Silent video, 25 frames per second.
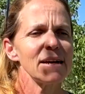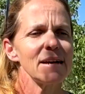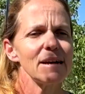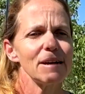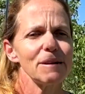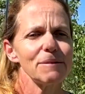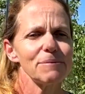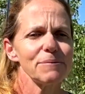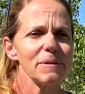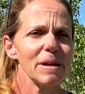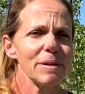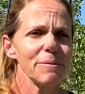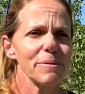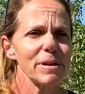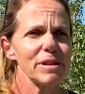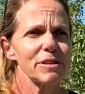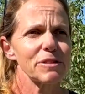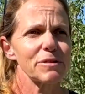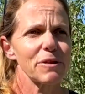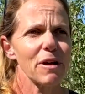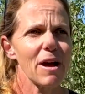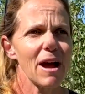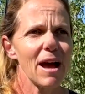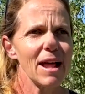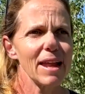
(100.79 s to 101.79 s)
and we're
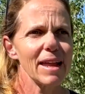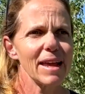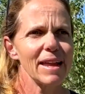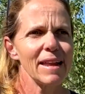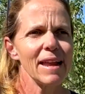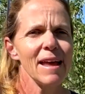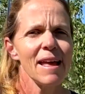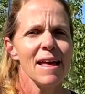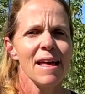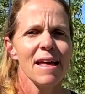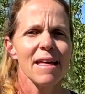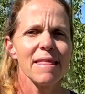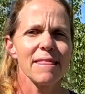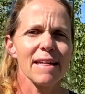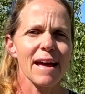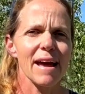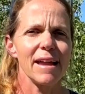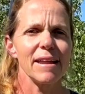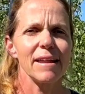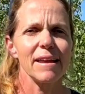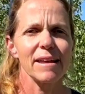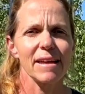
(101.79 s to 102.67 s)
trialling that